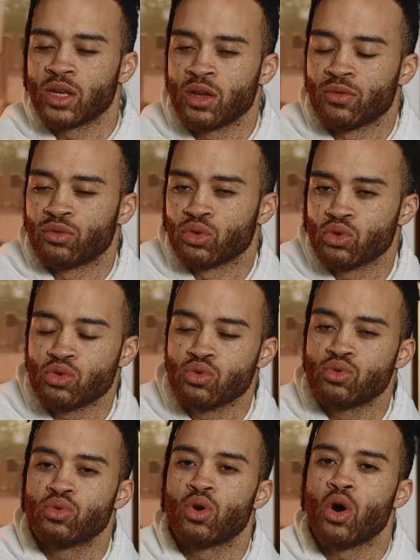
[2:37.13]
If
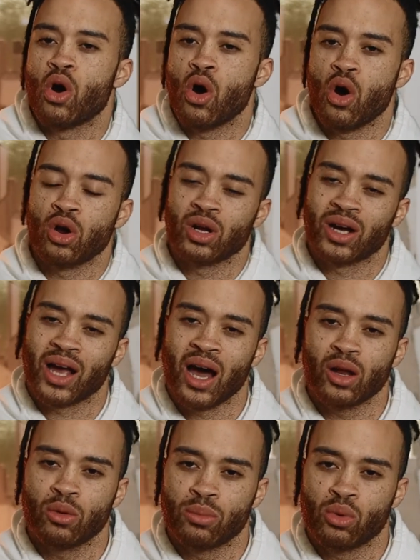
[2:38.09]
you aren't
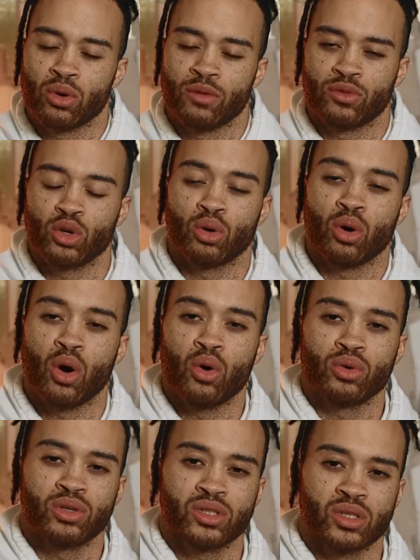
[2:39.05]
accountable, if you don't
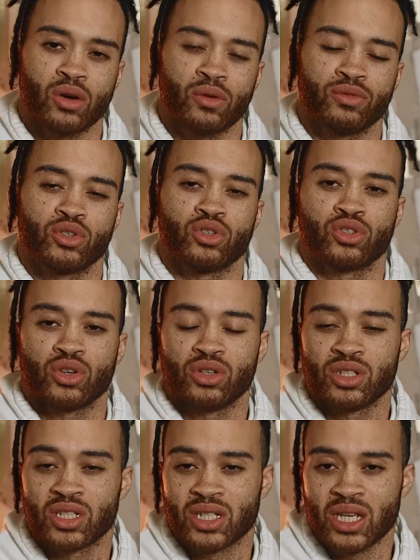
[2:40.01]
hold yourself to a
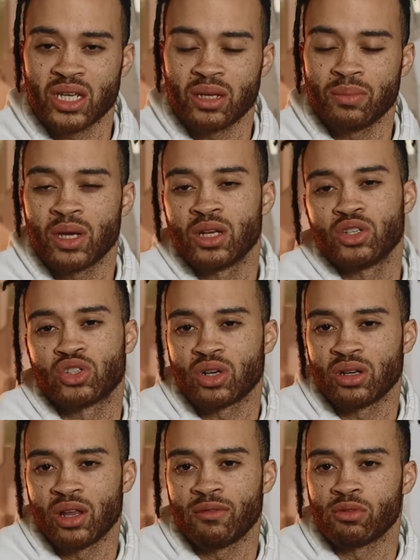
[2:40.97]
certain esteem and a
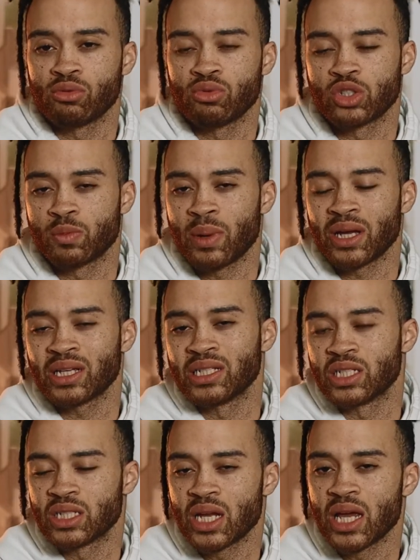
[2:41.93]
certain level of respect
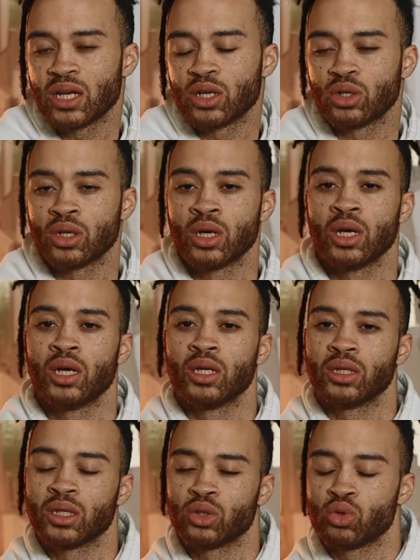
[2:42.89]
and standard,
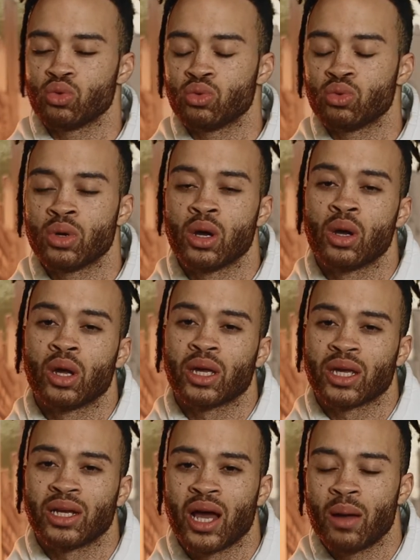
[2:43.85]
then you
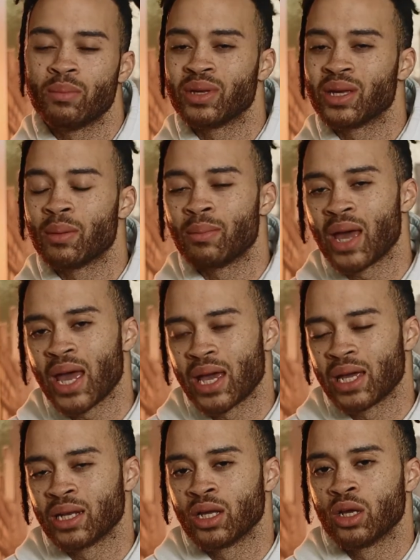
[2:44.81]
cannot be a
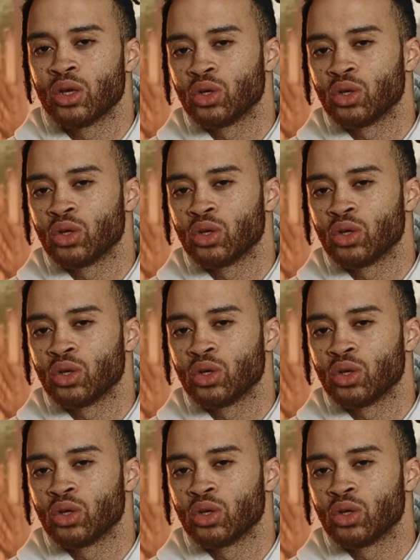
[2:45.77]
man.